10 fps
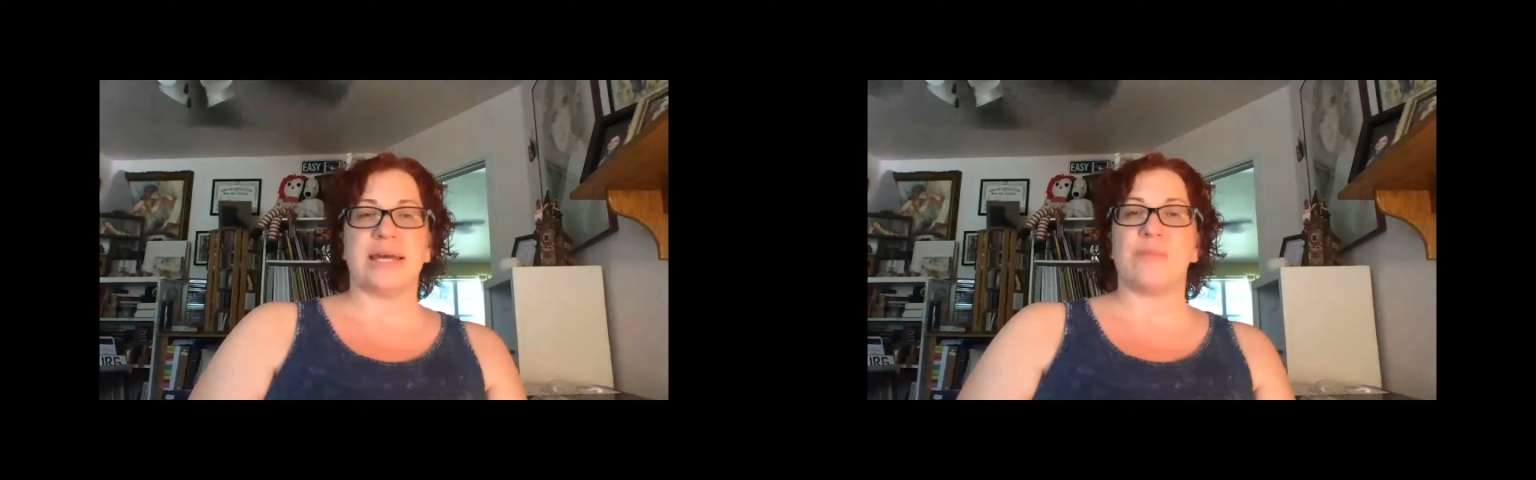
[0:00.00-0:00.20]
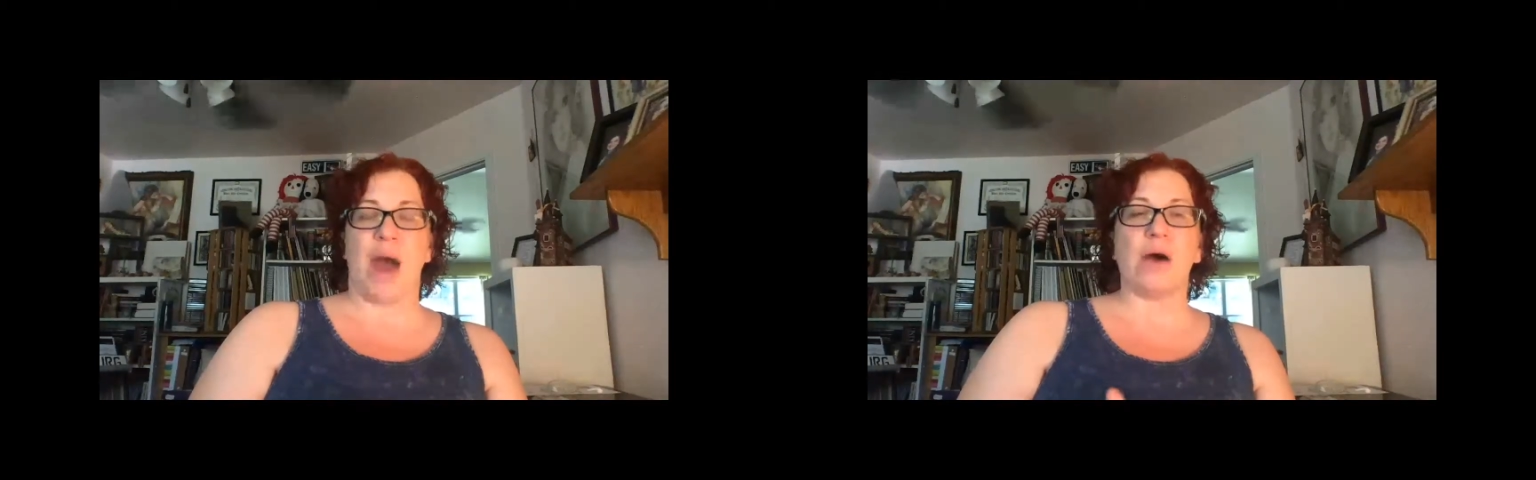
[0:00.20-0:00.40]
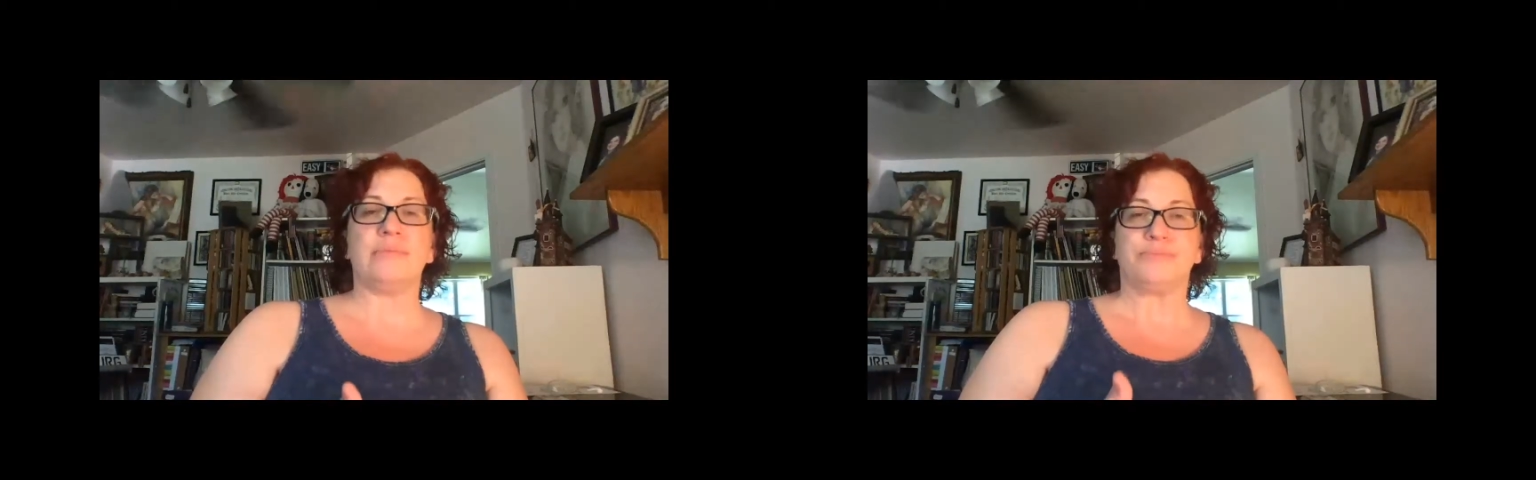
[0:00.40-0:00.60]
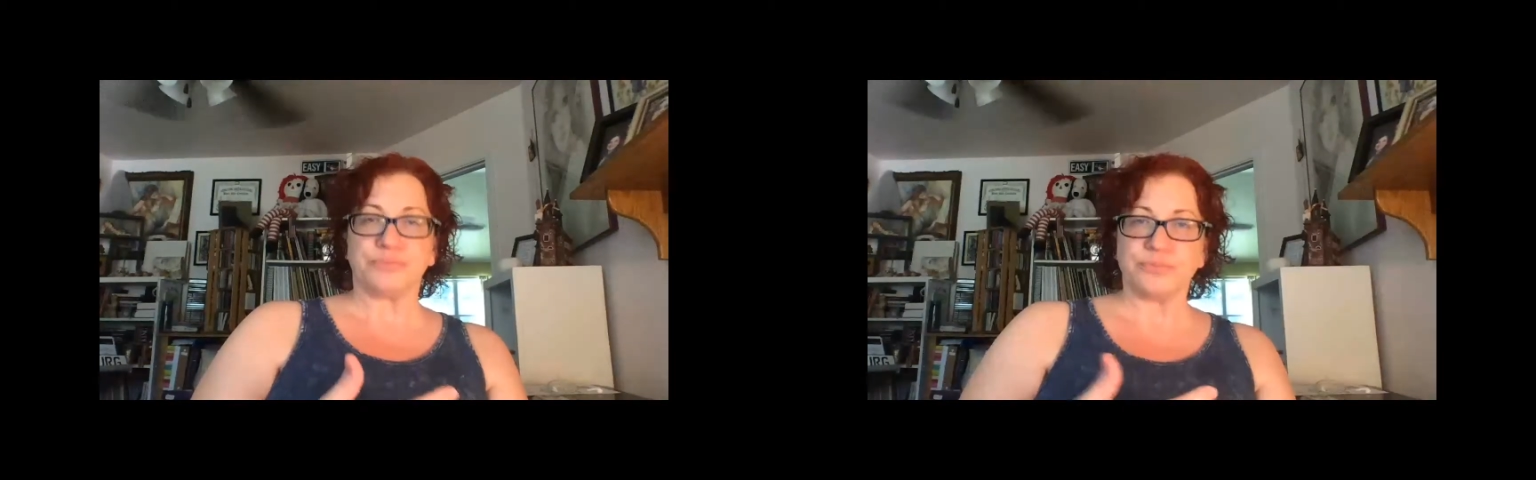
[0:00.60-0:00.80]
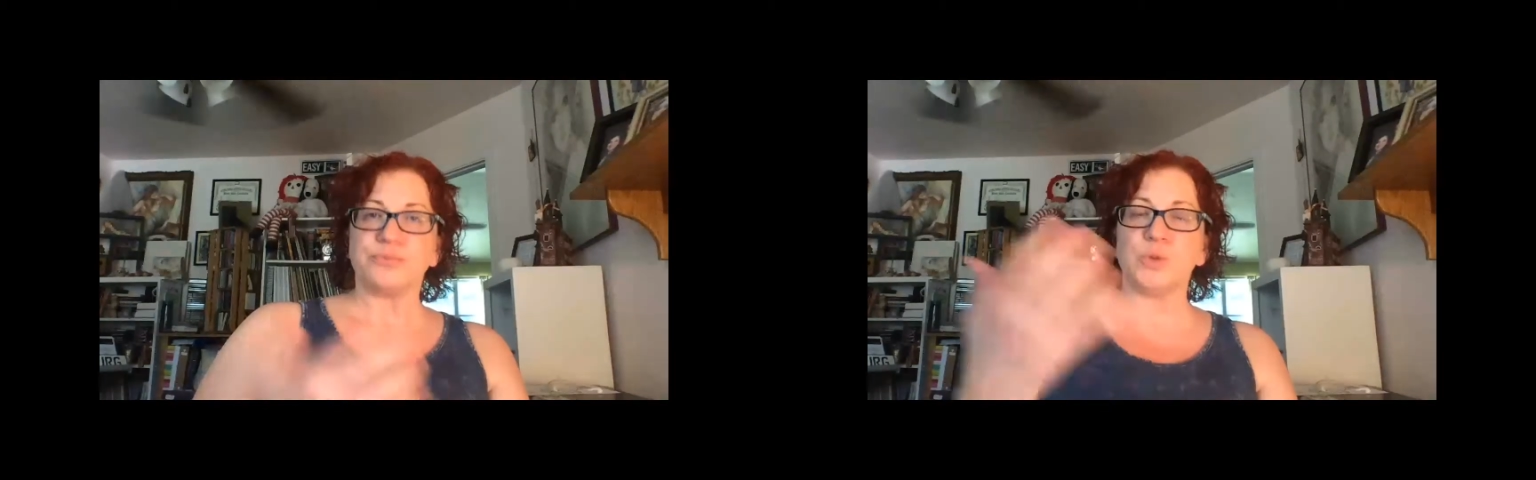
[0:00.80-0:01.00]
about
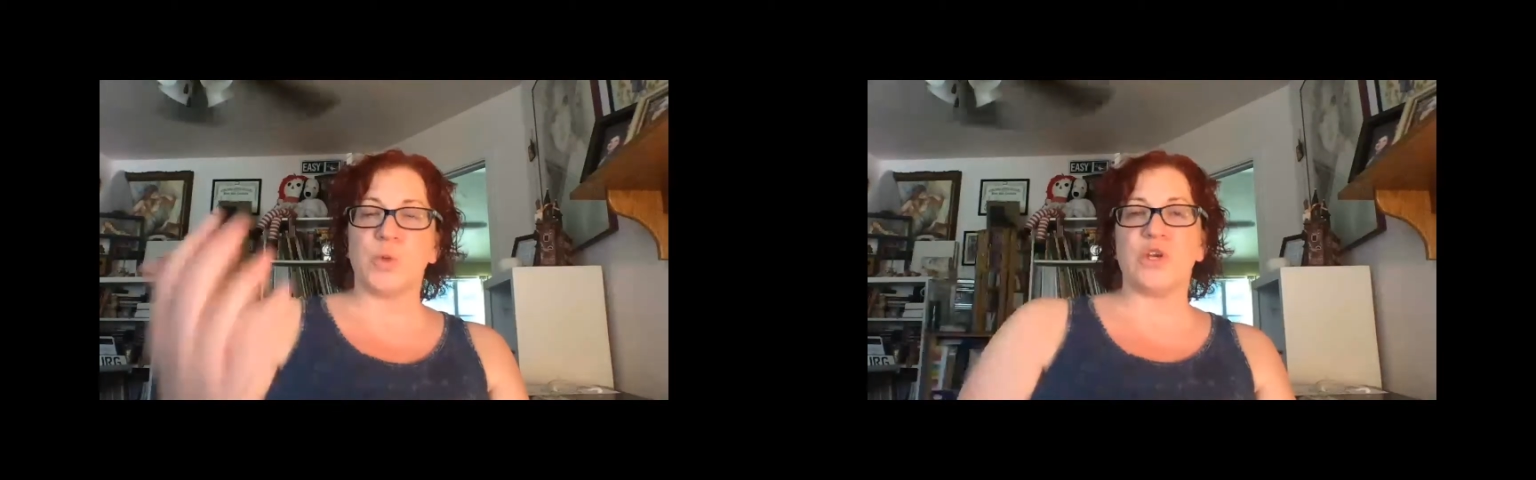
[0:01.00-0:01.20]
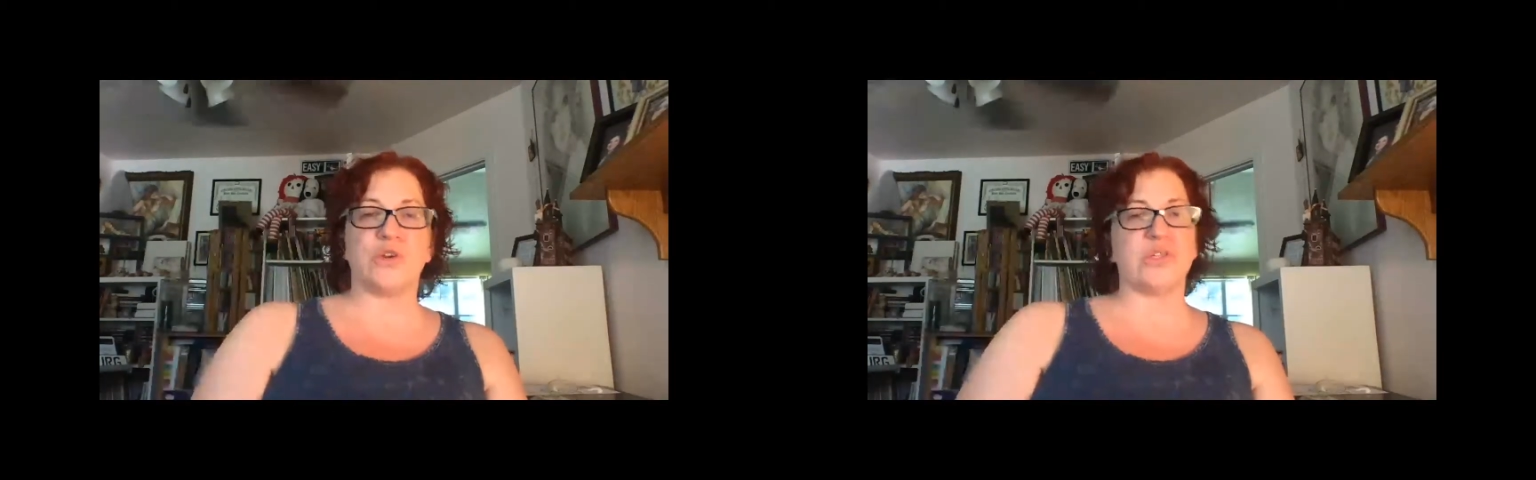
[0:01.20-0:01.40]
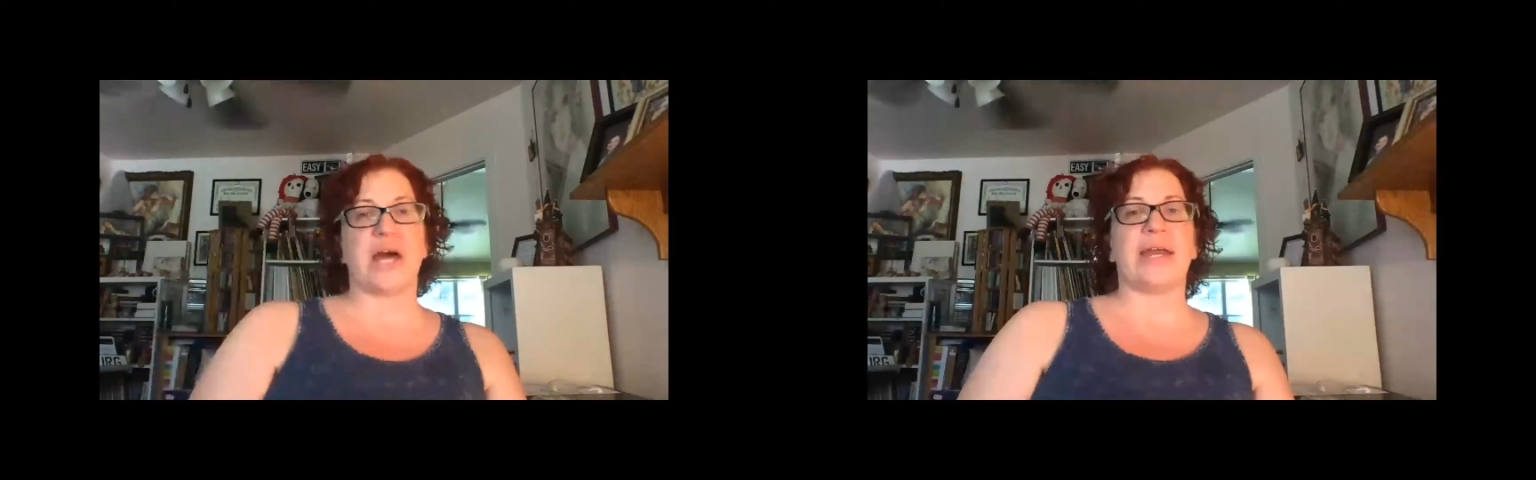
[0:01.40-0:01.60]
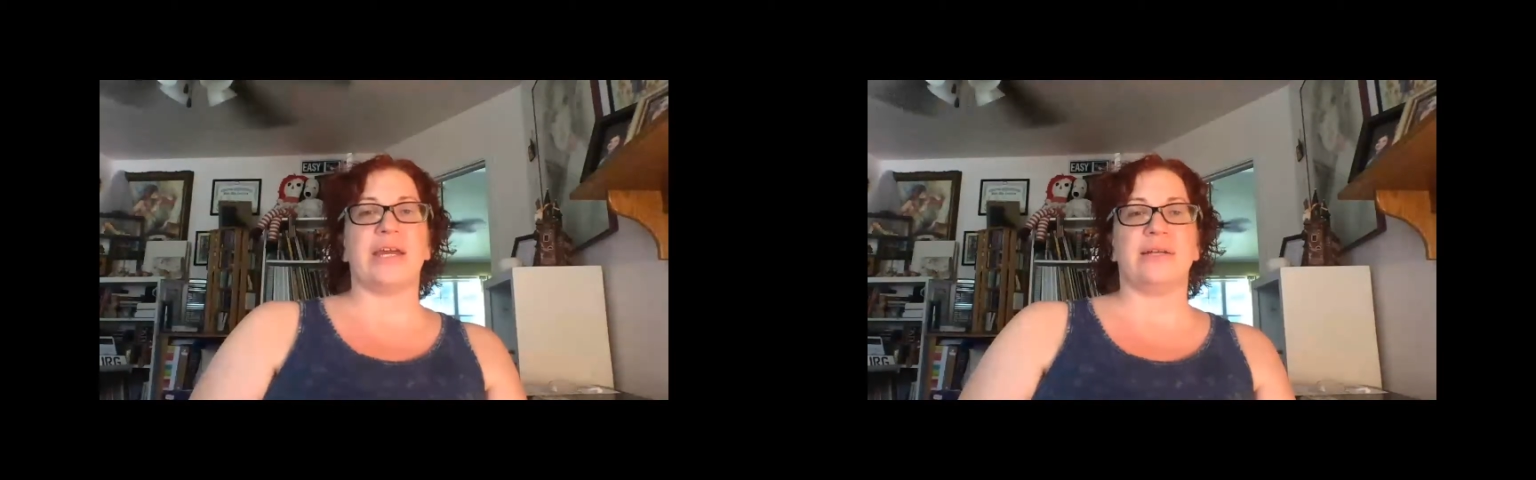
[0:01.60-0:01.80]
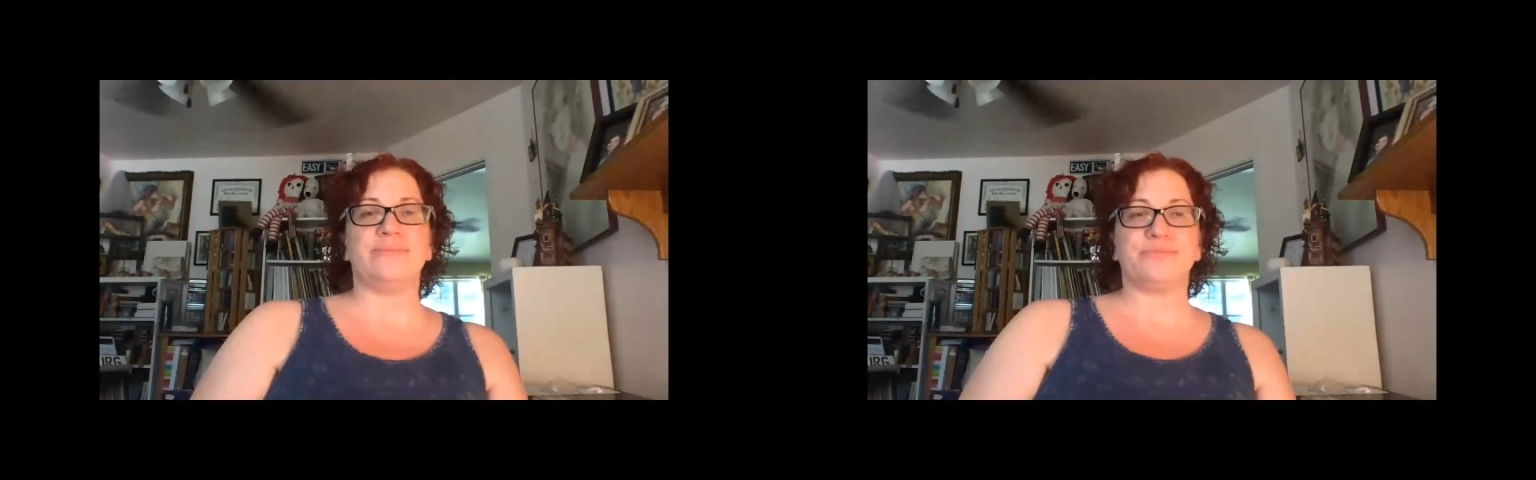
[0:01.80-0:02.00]
when you're
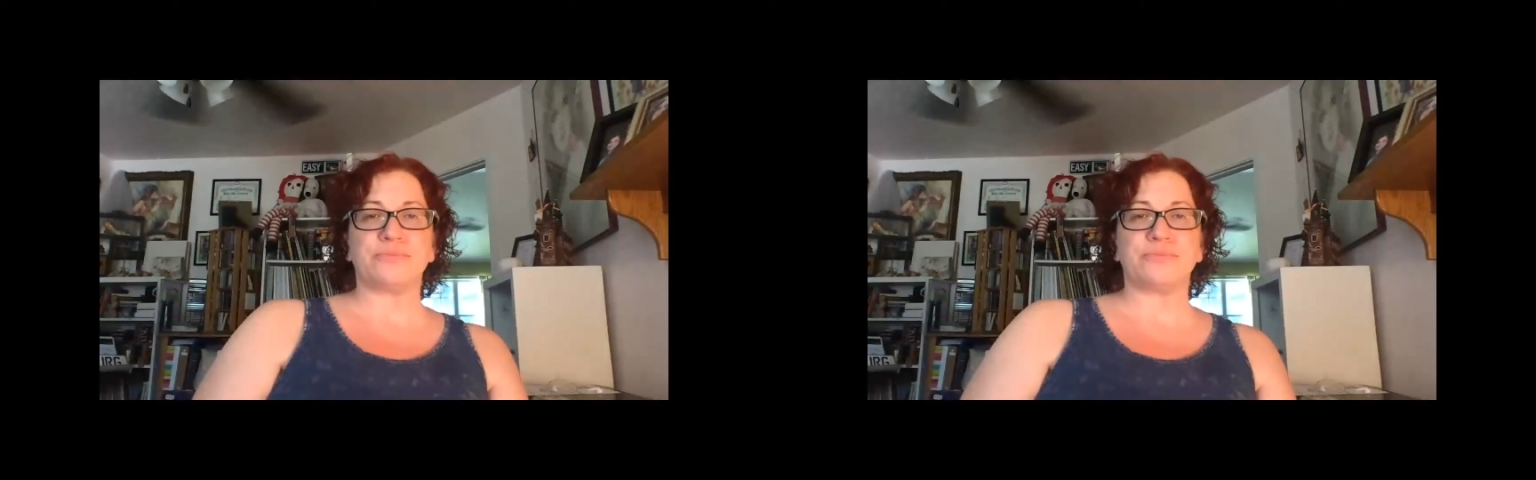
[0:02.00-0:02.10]
designing.